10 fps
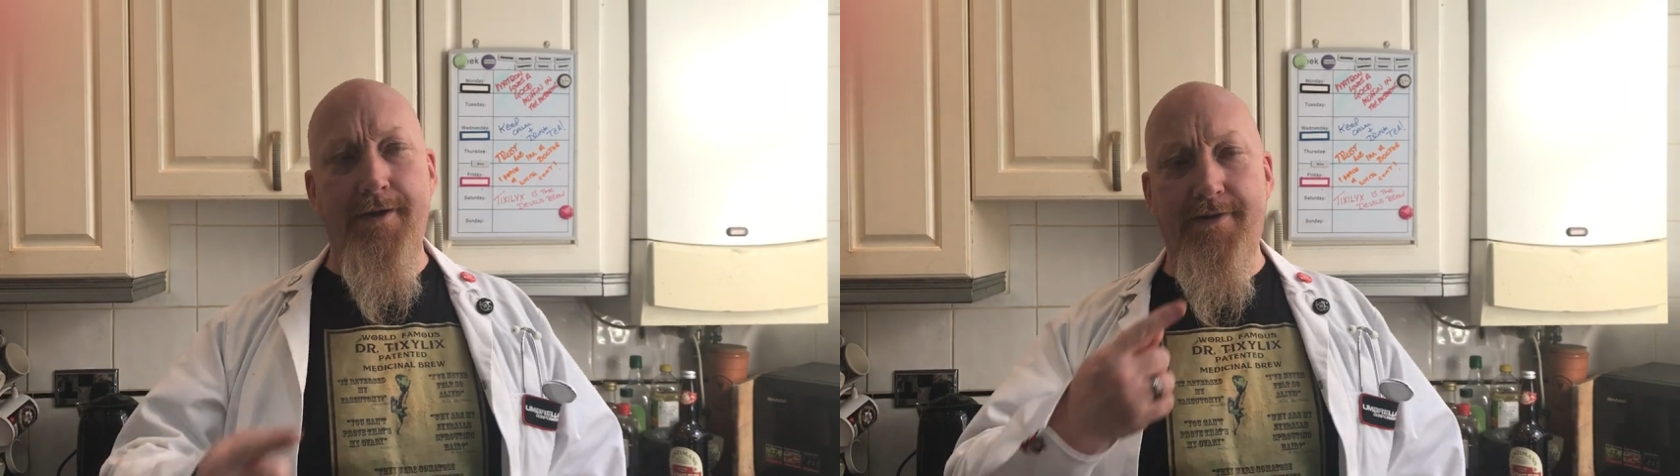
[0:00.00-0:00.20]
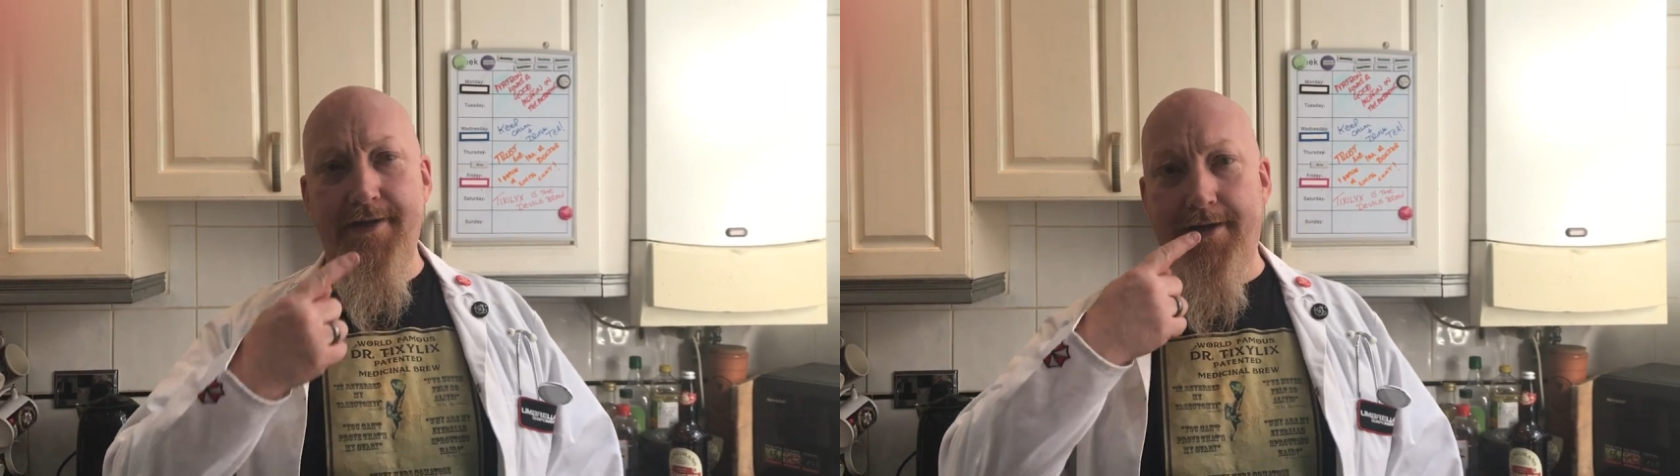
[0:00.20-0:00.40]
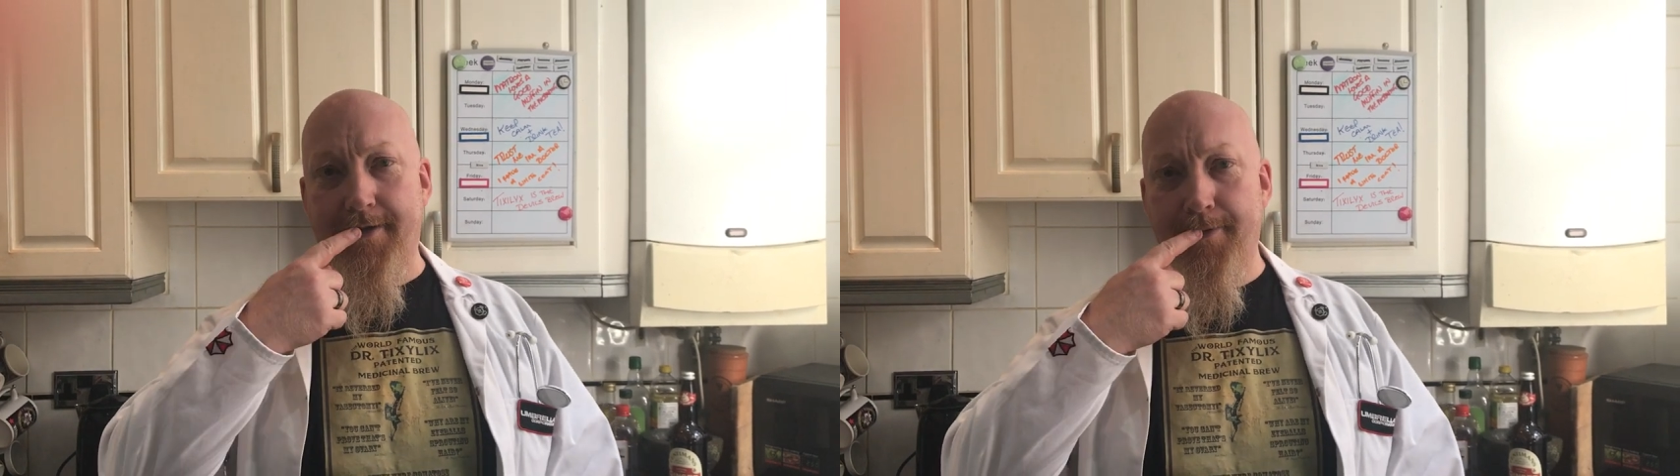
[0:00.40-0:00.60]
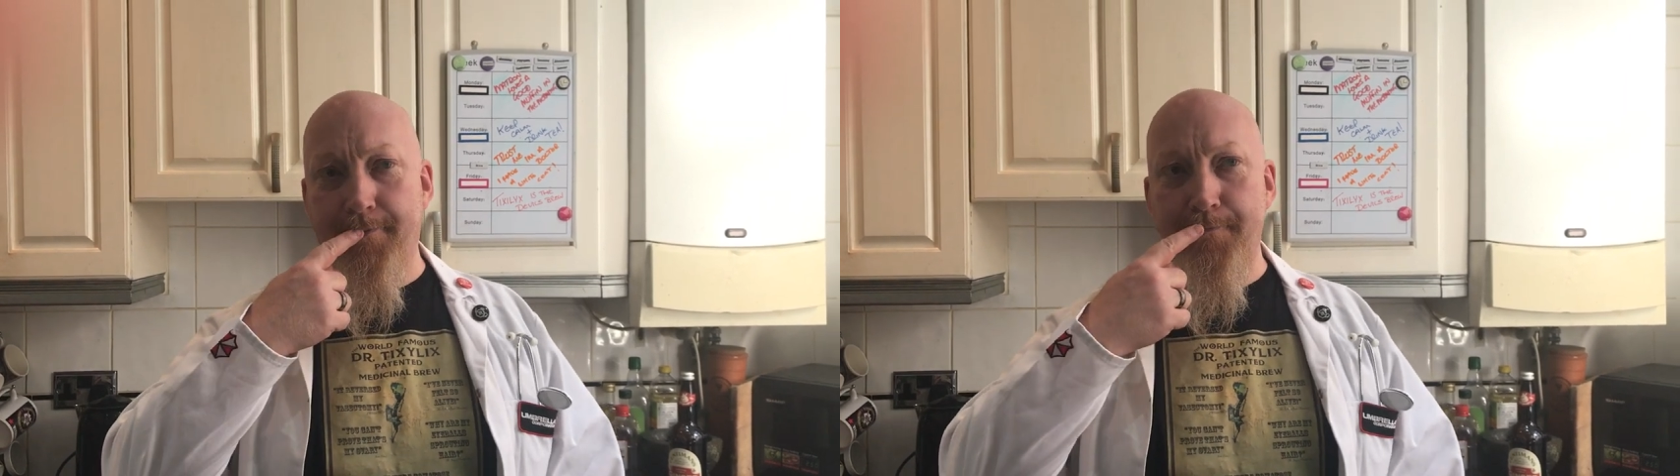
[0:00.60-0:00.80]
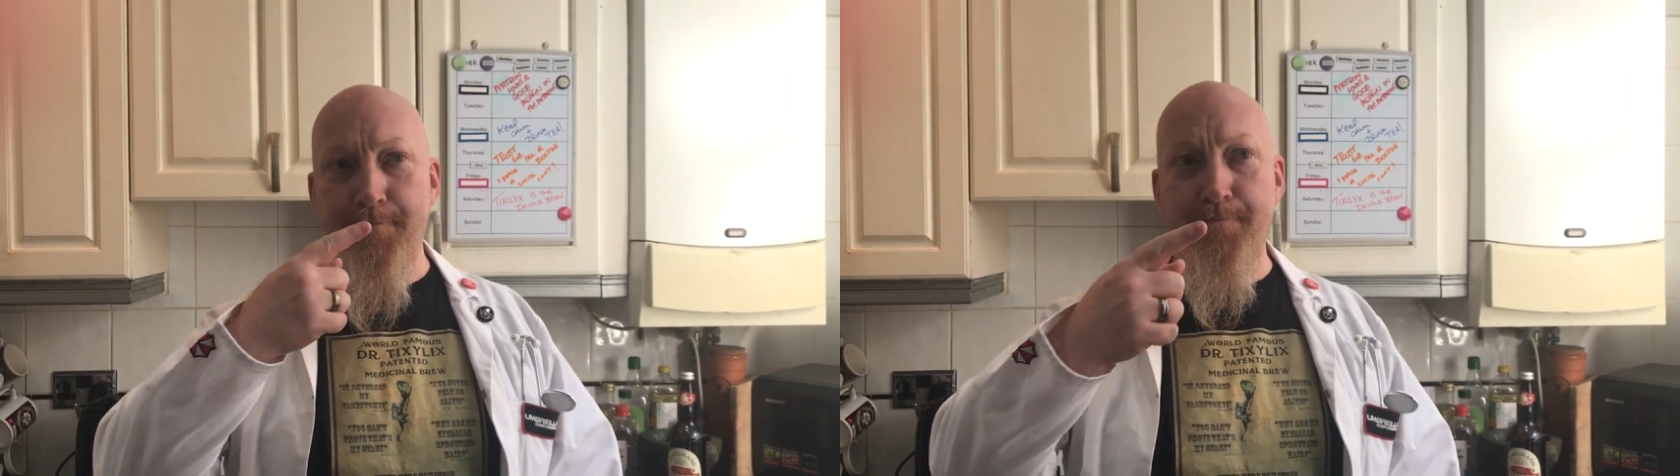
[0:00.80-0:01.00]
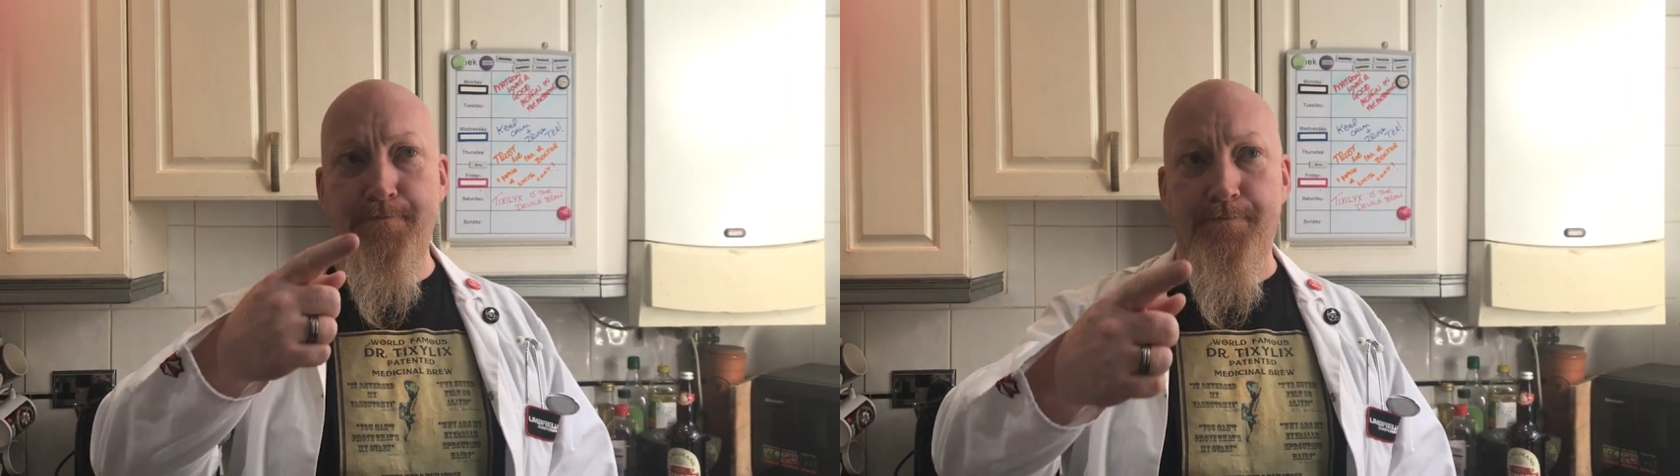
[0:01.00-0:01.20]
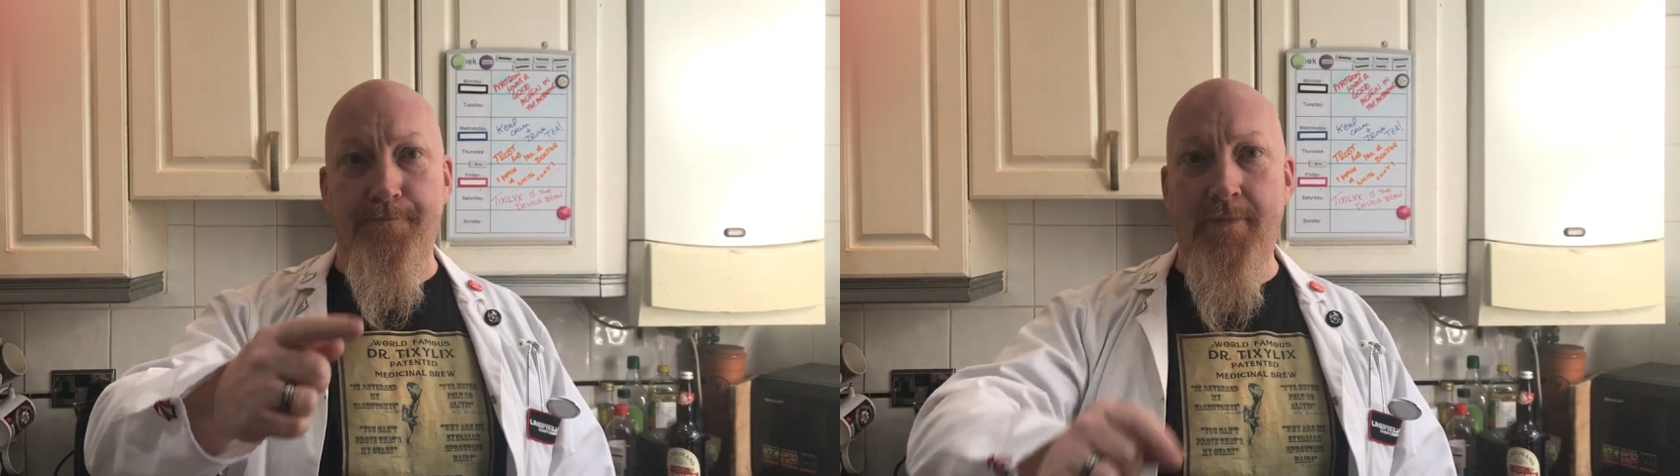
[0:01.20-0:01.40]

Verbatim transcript: think, hmm,